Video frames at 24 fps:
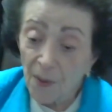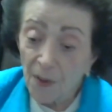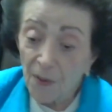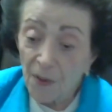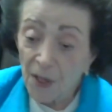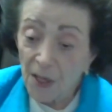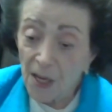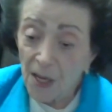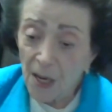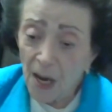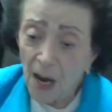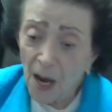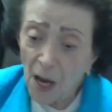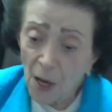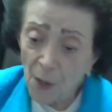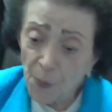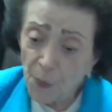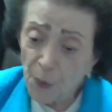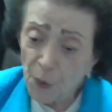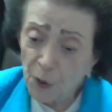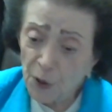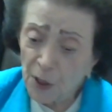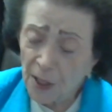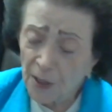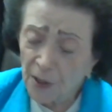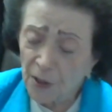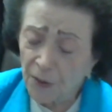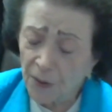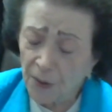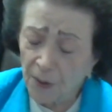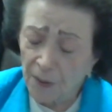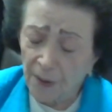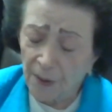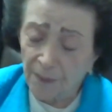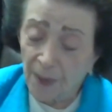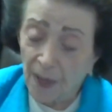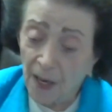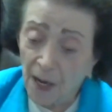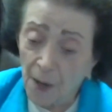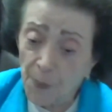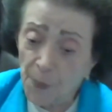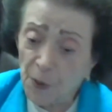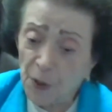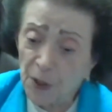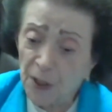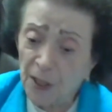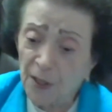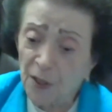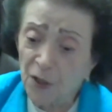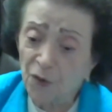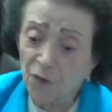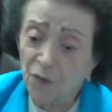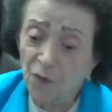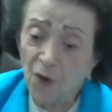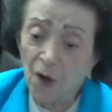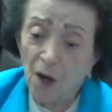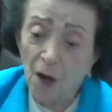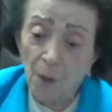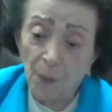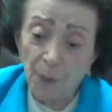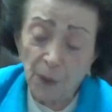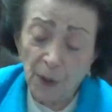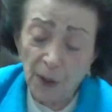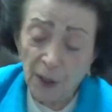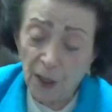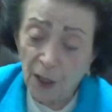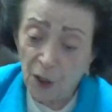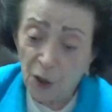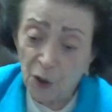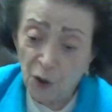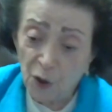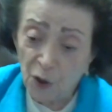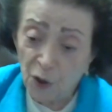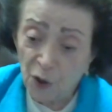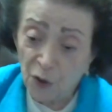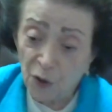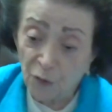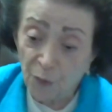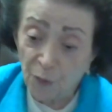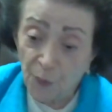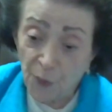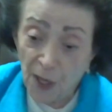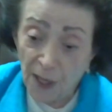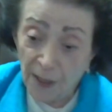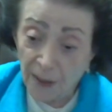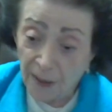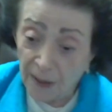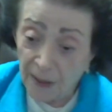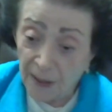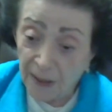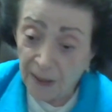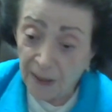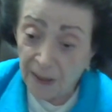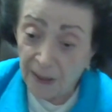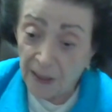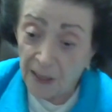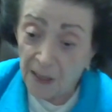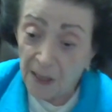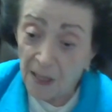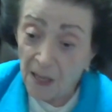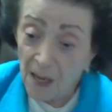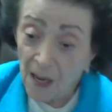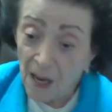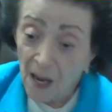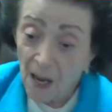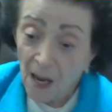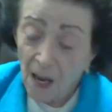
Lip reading: the hypertensive complications of pregnancy